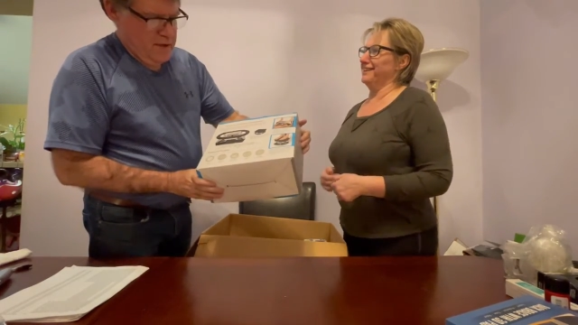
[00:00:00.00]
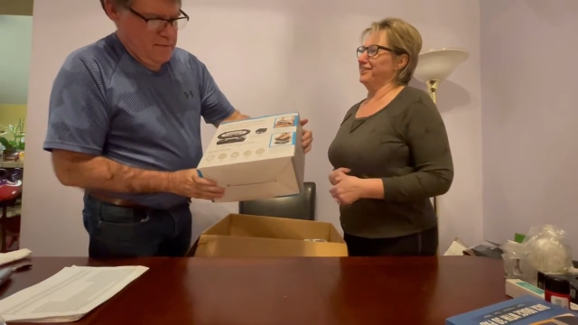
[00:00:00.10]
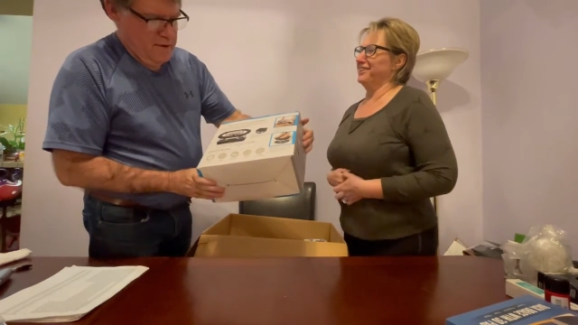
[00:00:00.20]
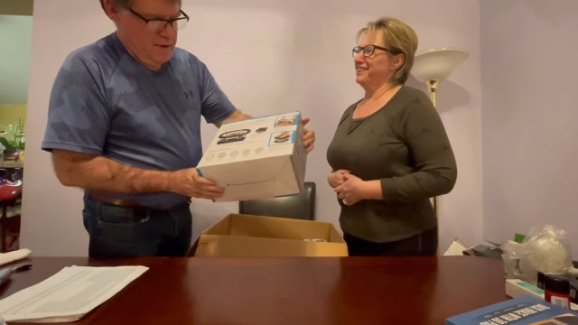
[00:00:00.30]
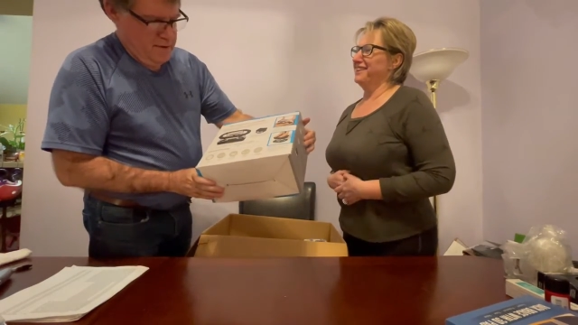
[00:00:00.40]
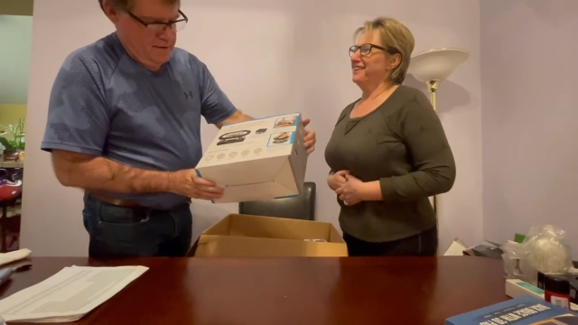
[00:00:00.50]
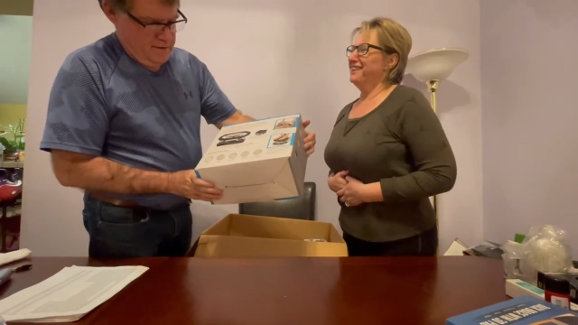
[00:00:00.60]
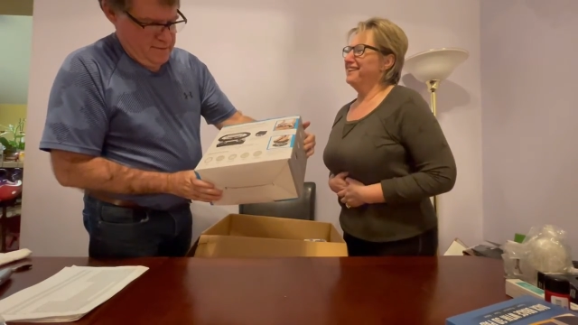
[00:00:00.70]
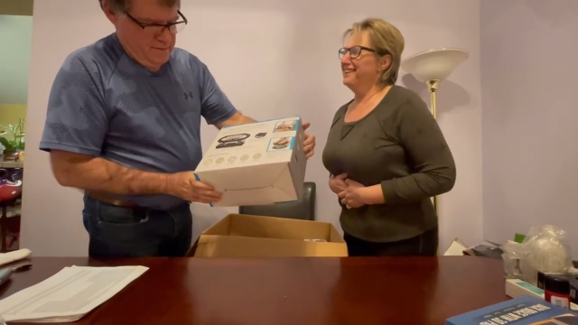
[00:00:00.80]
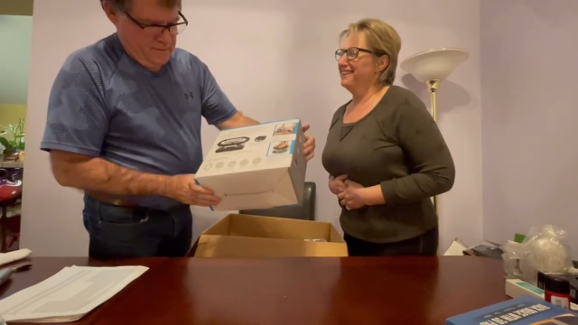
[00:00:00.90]
Speaker 1: Maybe.
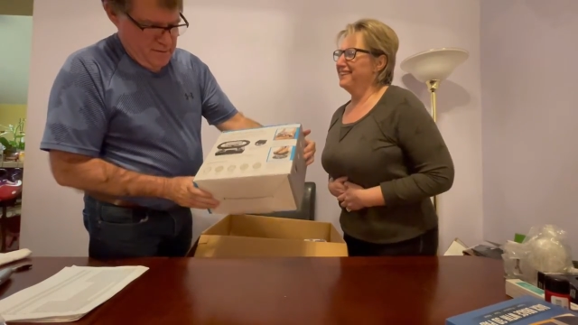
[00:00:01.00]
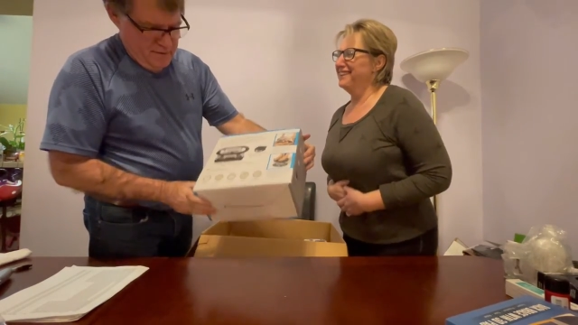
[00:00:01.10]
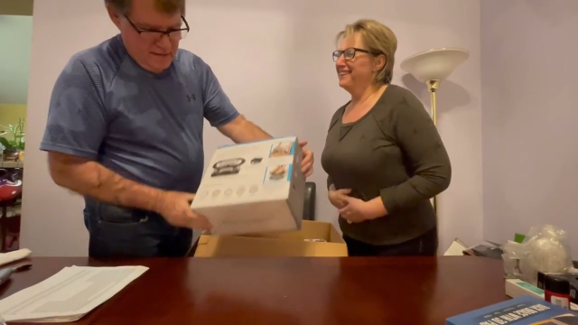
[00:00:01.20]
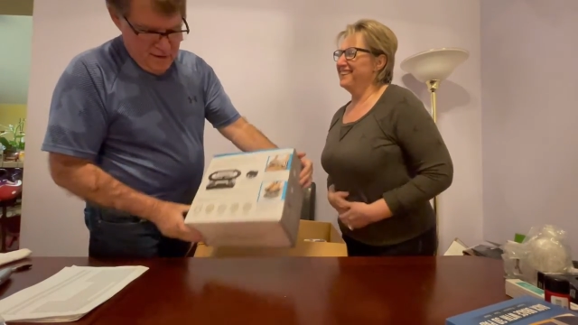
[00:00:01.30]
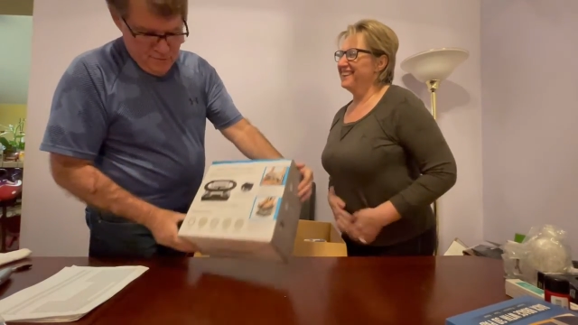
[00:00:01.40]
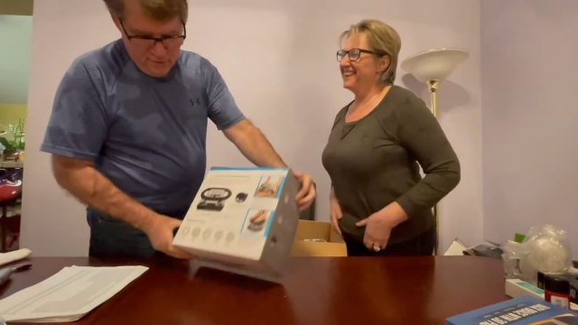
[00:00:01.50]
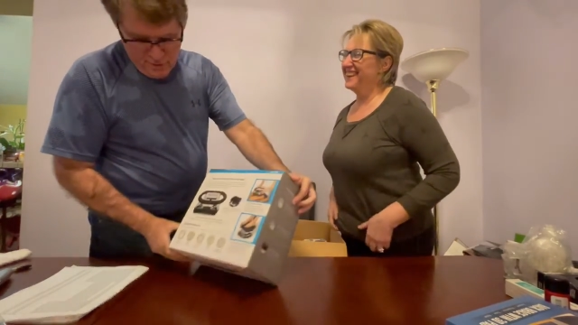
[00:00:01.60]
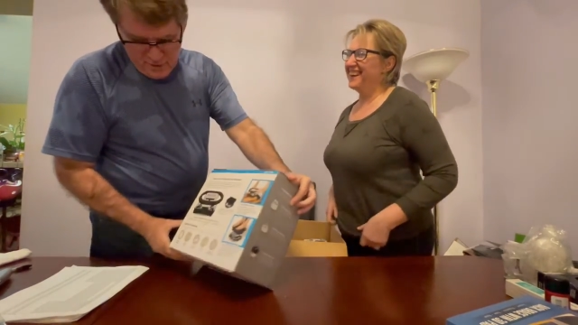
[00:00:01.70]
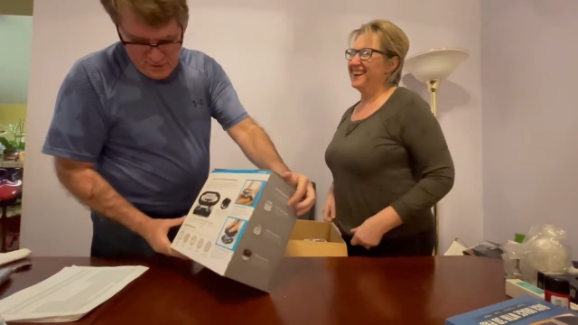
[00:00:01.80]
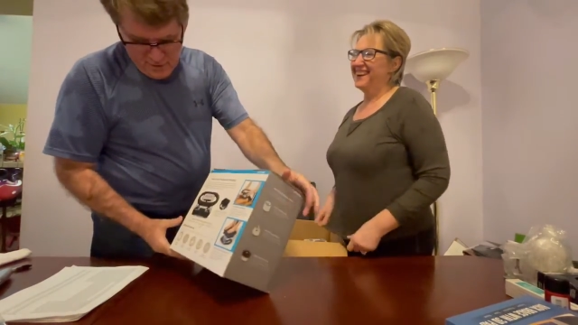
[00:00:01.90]
Maybe that'll work,
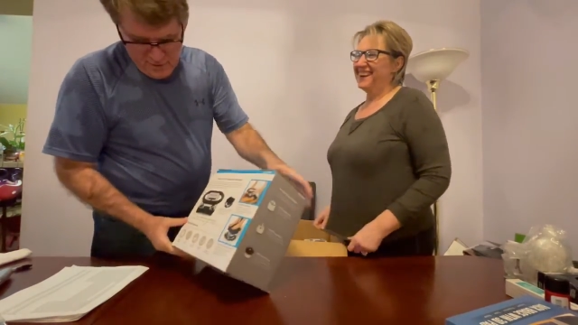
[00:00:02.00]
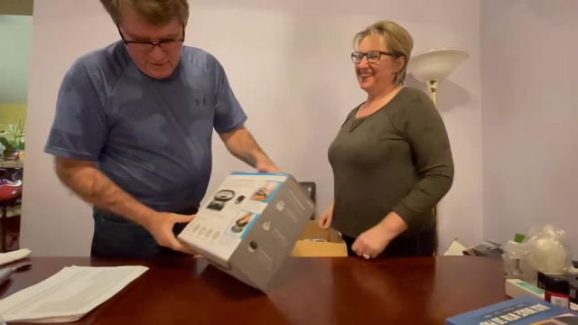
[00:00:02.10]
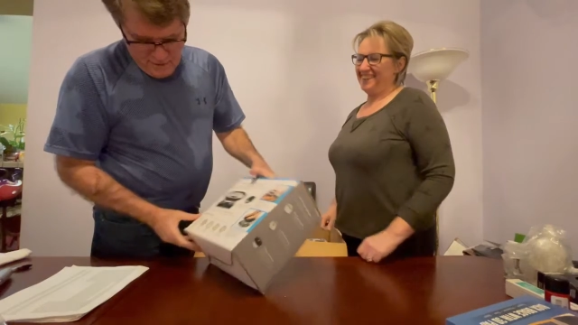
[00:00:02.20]
huh?